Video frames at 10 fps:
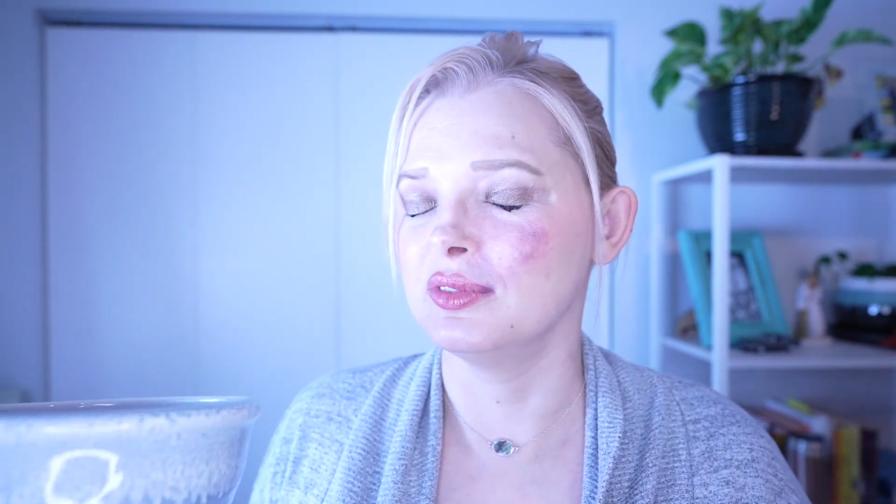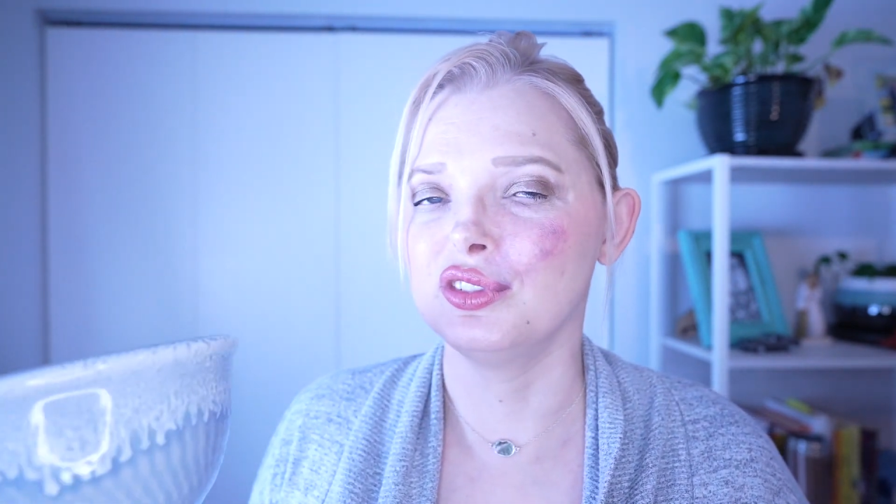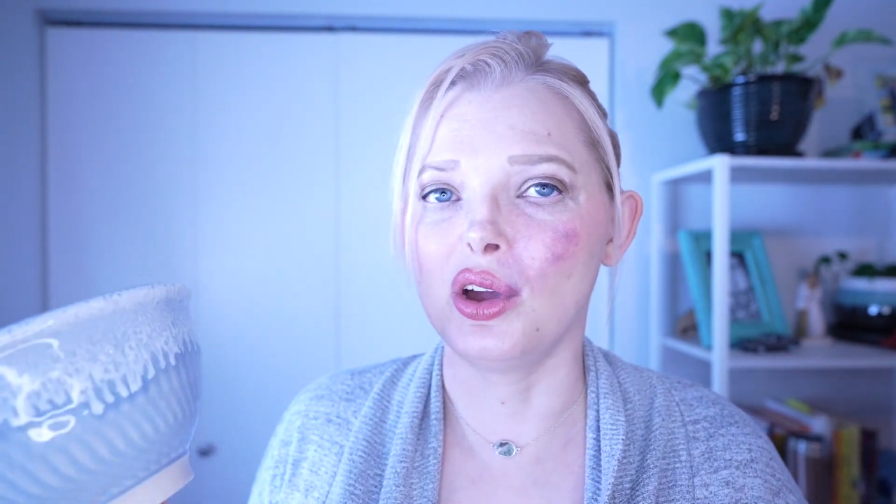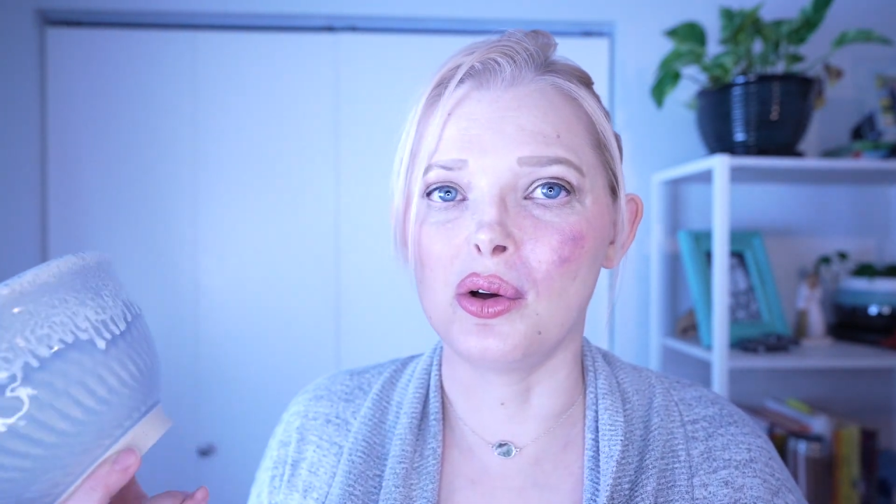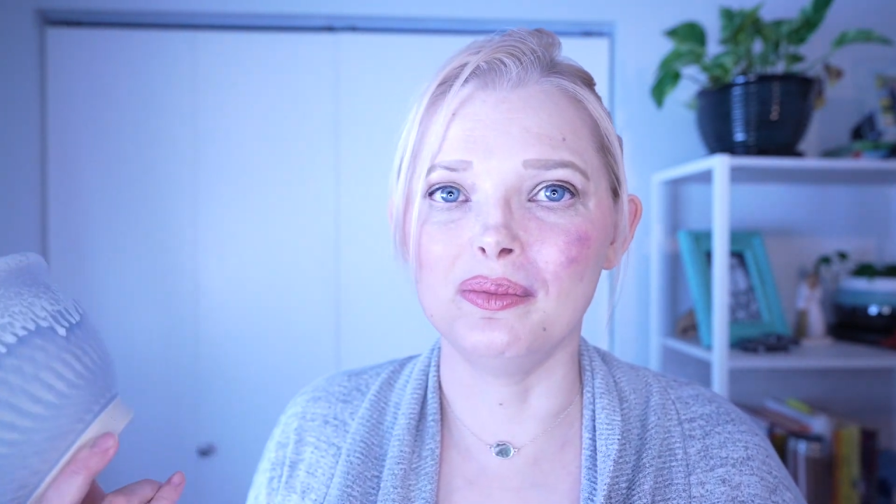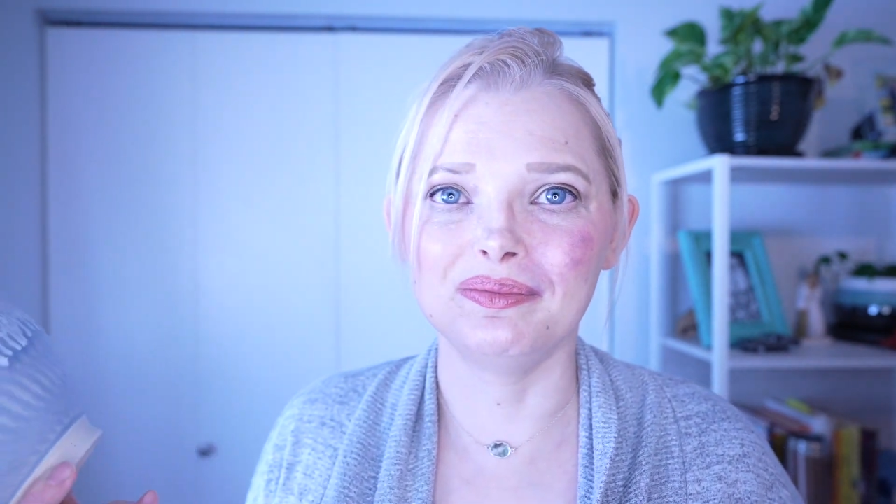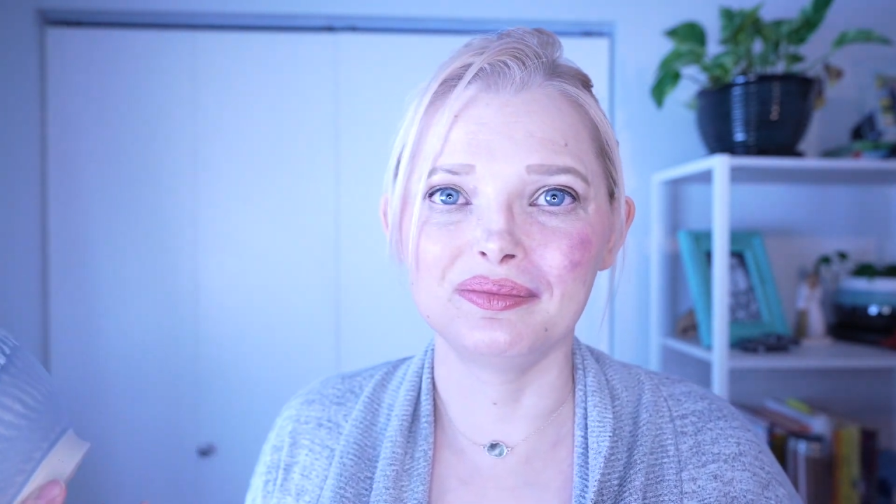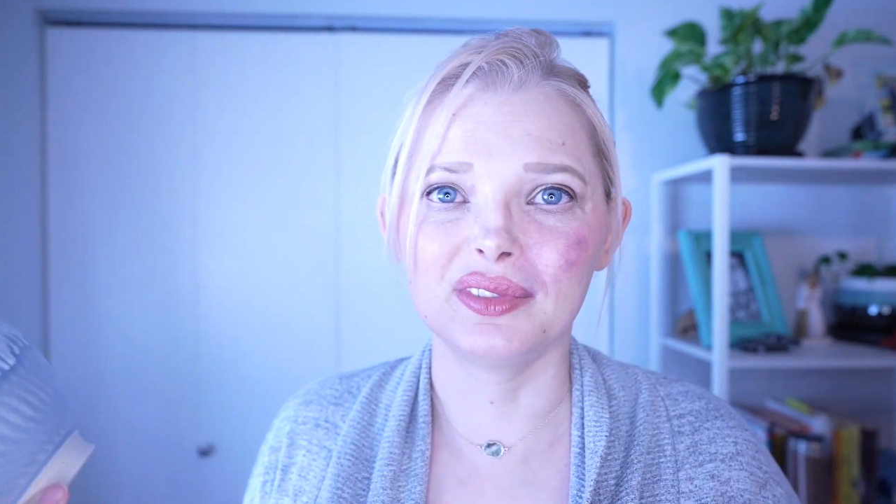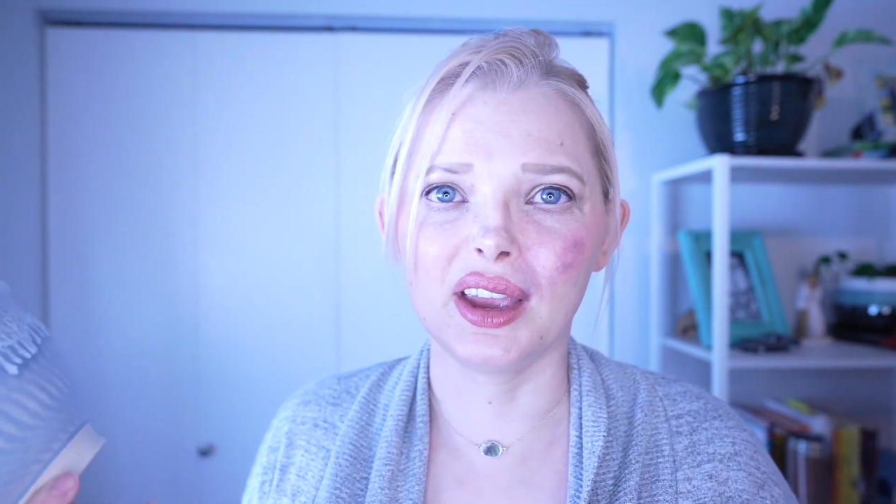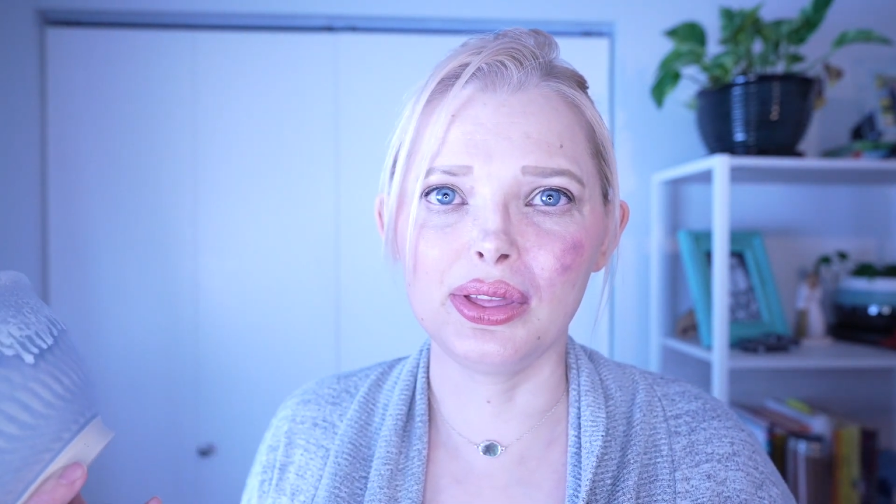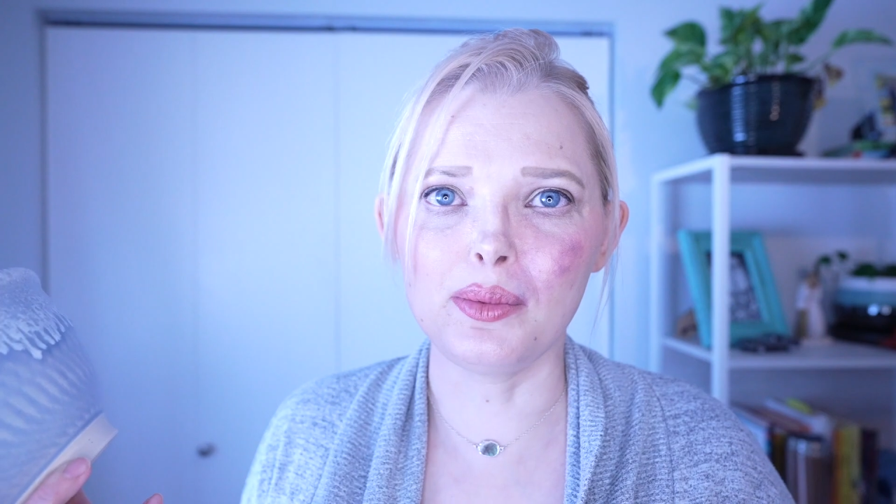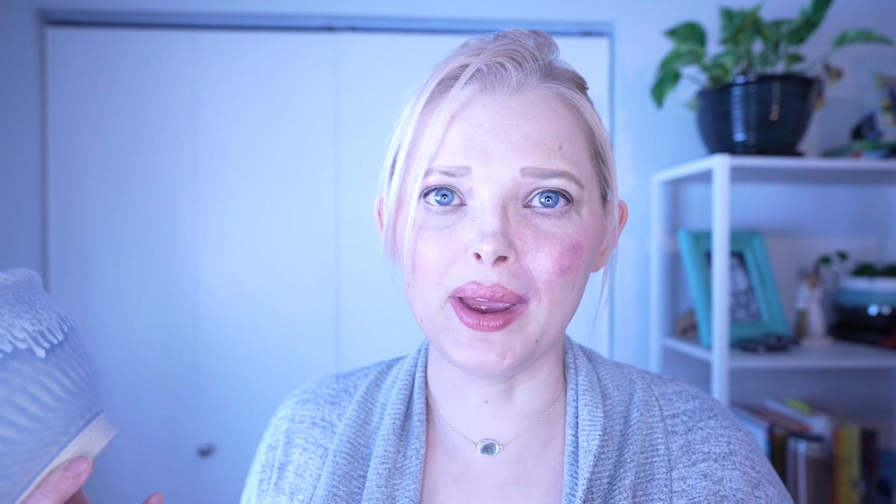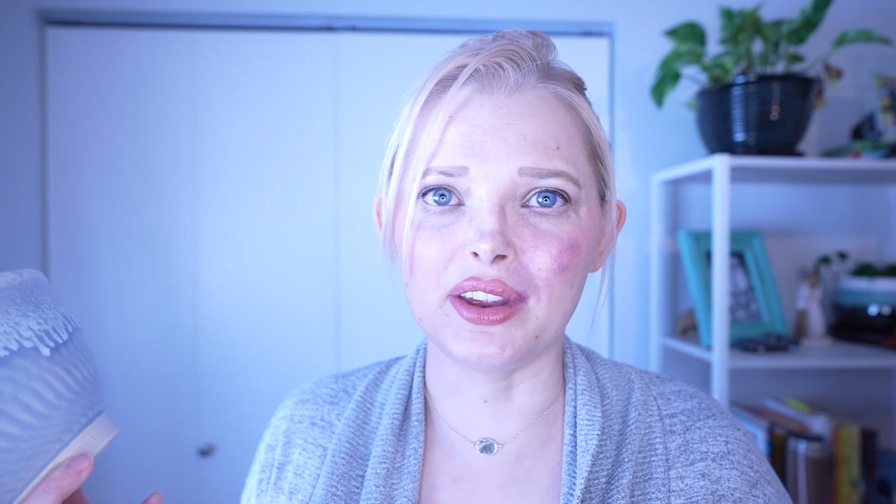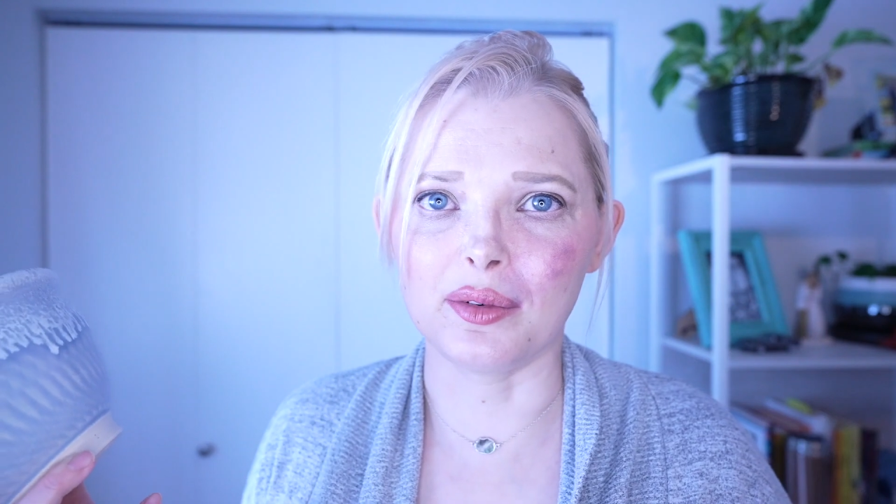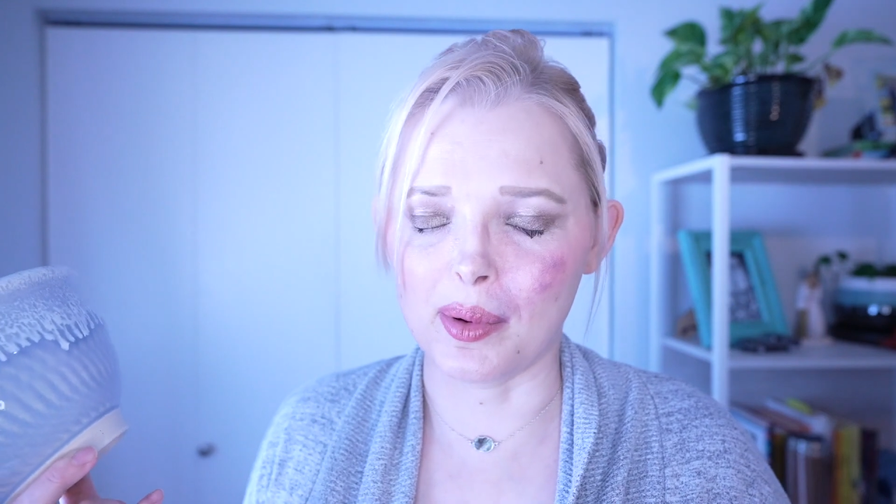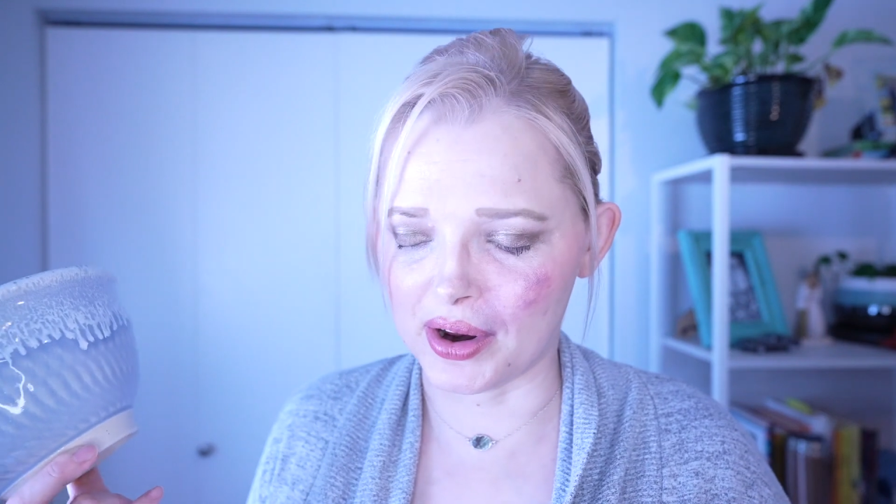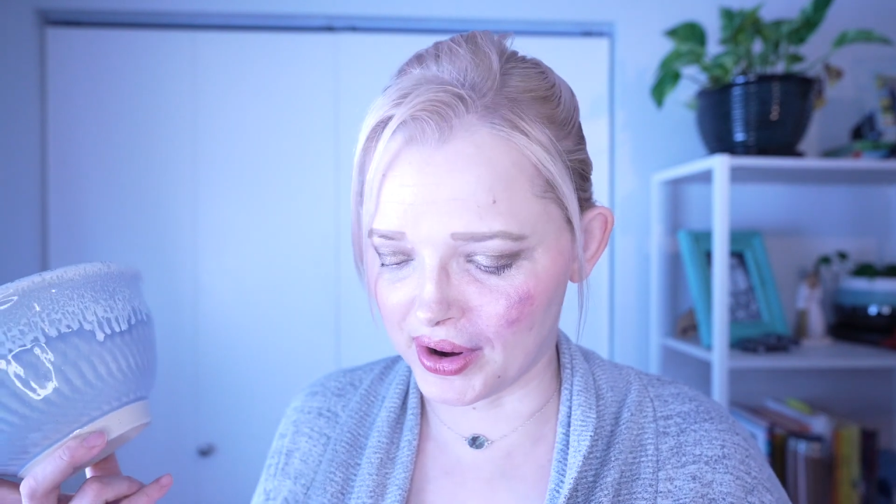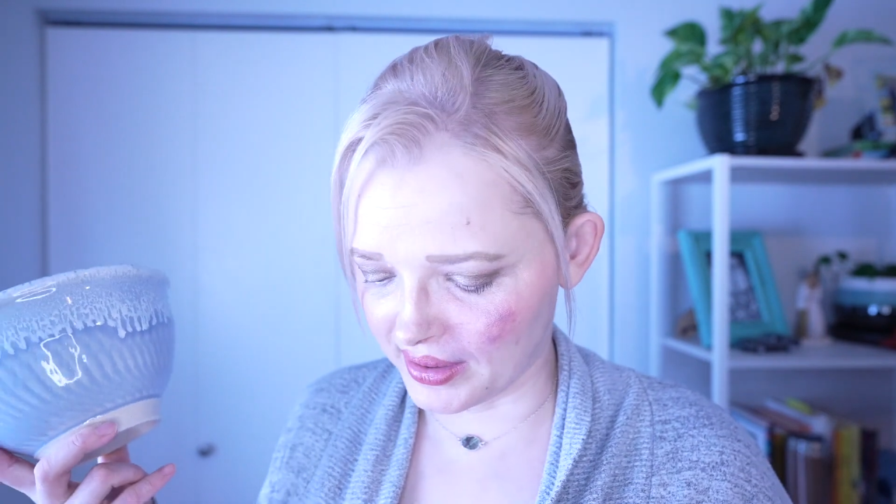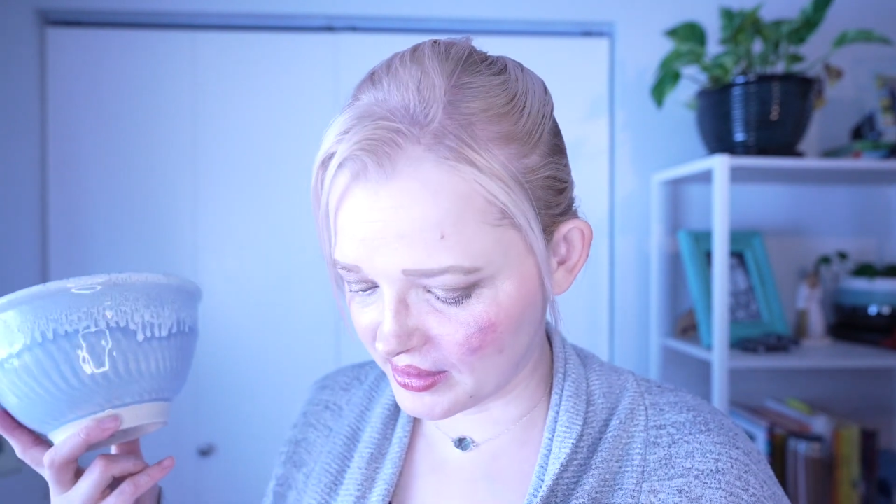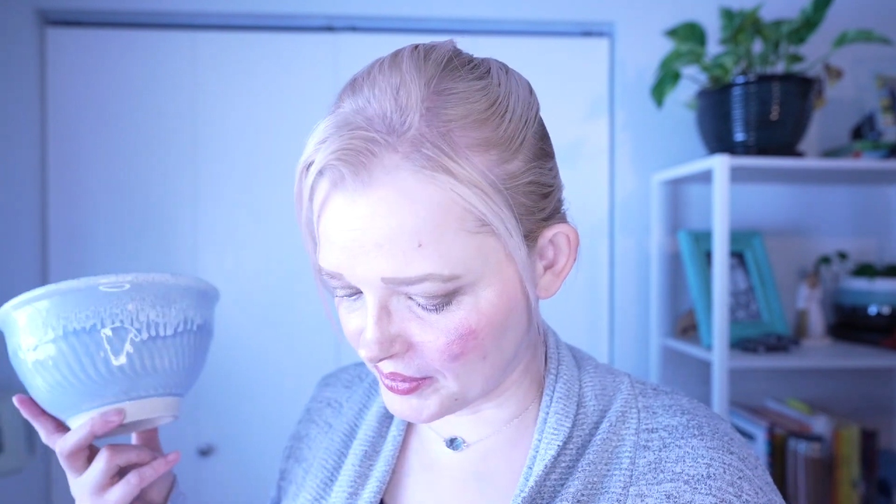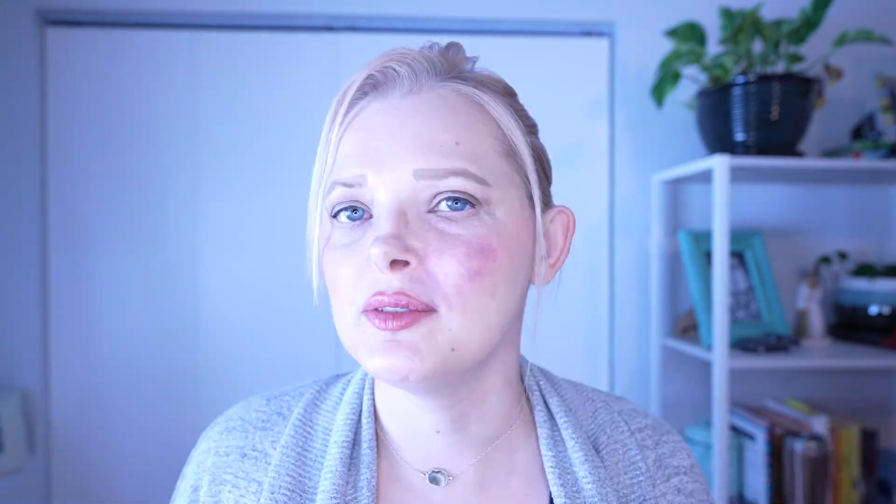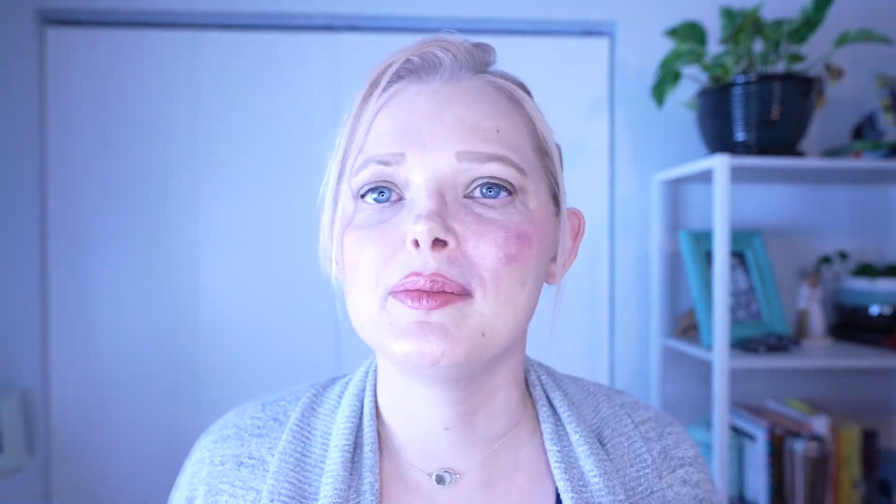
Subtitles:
So get the weight of your product.